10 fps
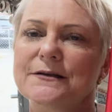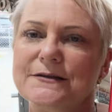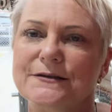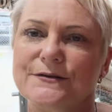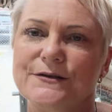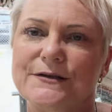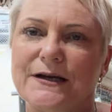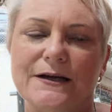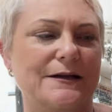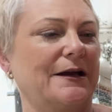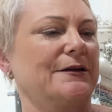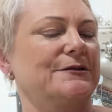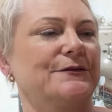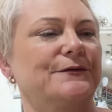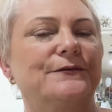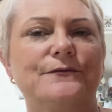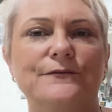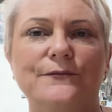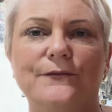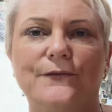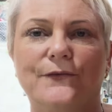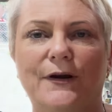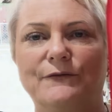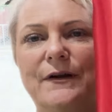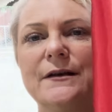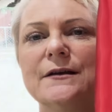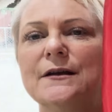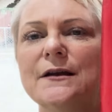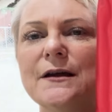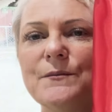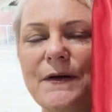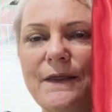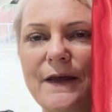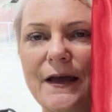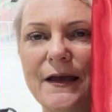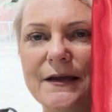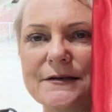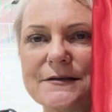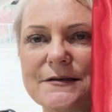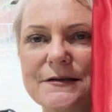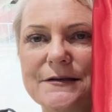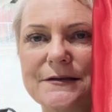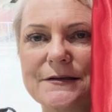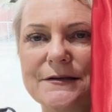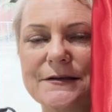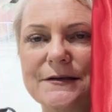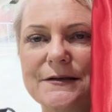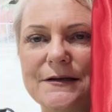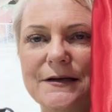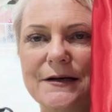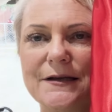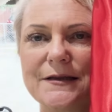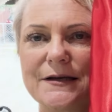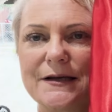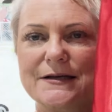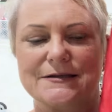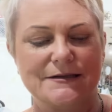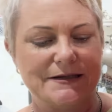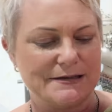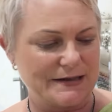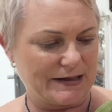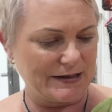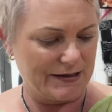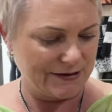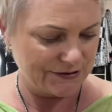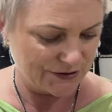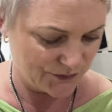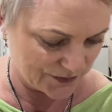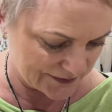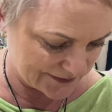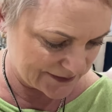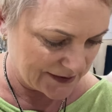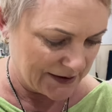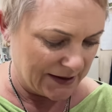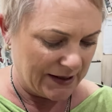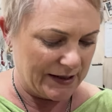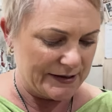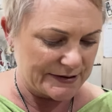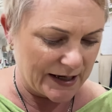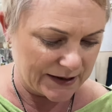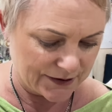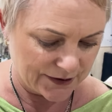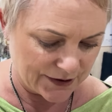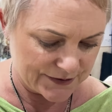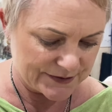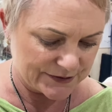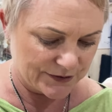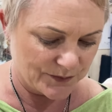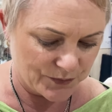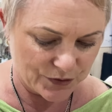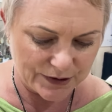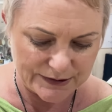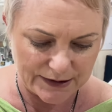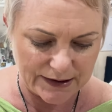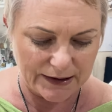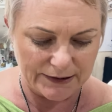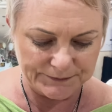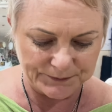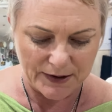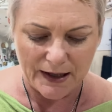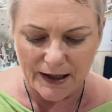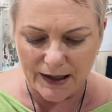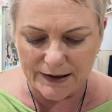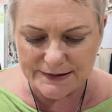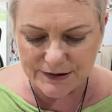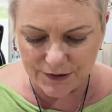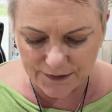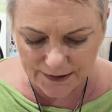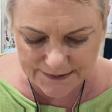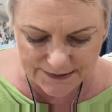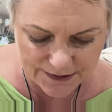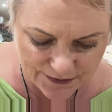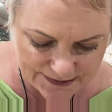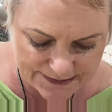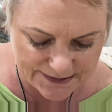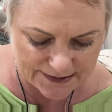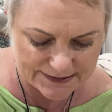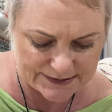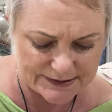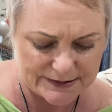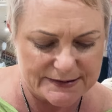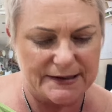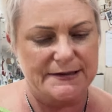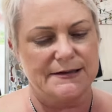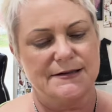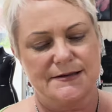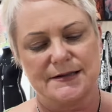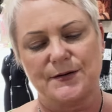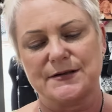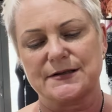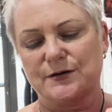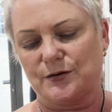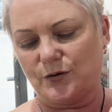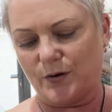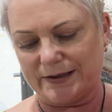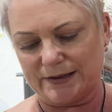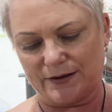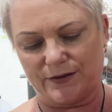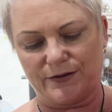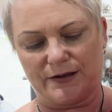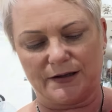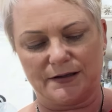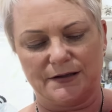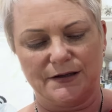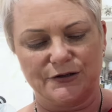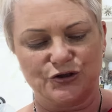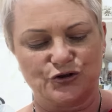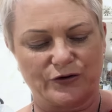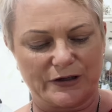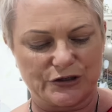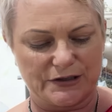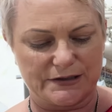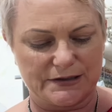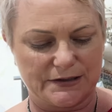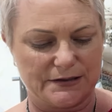doesn't look too dark, too red, but that I think is the exact colour she wants. Any darker it goes into the burgundy colour, and it's the nice dance satin, so it's quite a thick structured